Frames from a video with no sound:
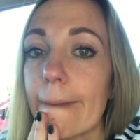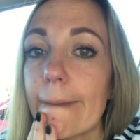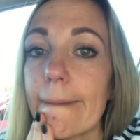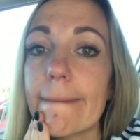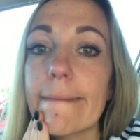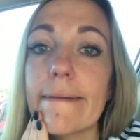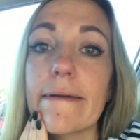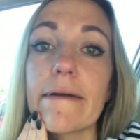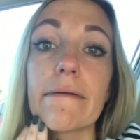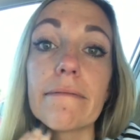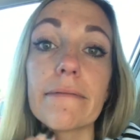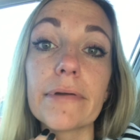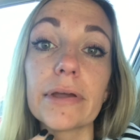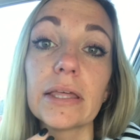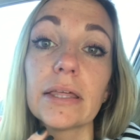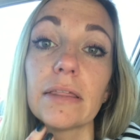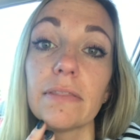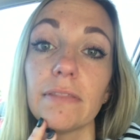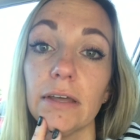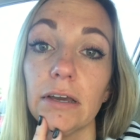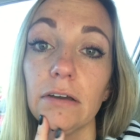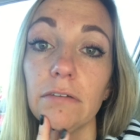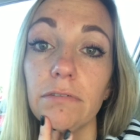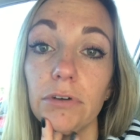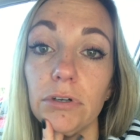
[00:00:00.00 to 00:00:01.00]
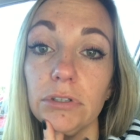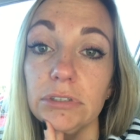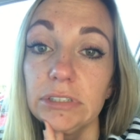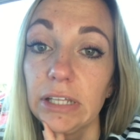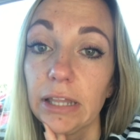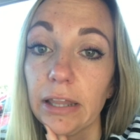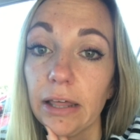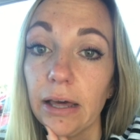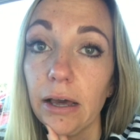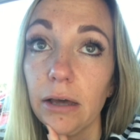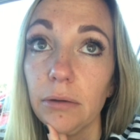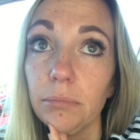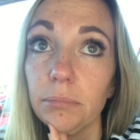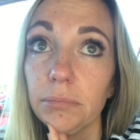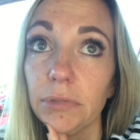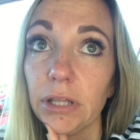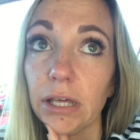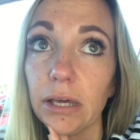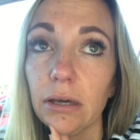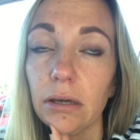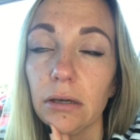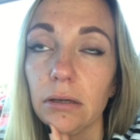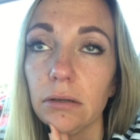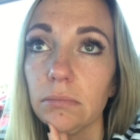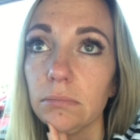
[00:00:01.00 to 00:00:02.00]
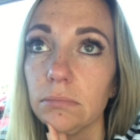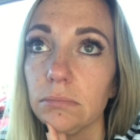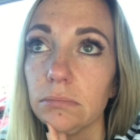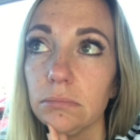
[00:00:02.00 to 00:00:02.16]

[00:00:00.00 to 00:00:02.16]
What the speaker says: we were really thankful to that. Like,